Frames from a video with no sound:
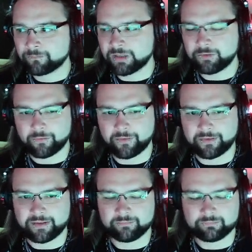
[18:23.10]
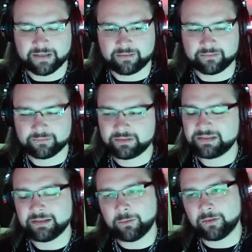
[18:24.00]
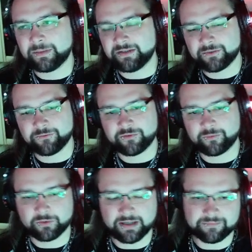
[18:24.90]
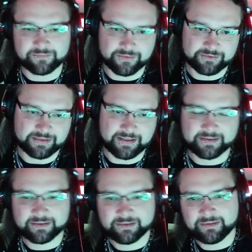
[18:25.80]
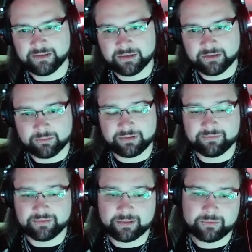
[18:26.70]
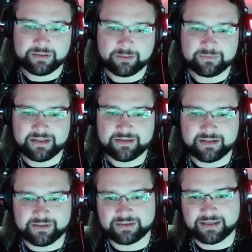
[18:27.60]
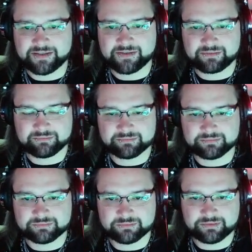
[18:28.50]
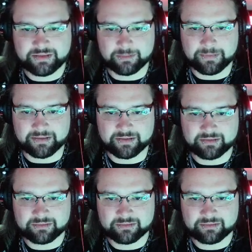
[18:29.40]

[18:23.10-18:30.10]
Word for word: Not that they can carry... You know what I mean. 200 wood left in the stack. Even though we don't need these stacks in a minute.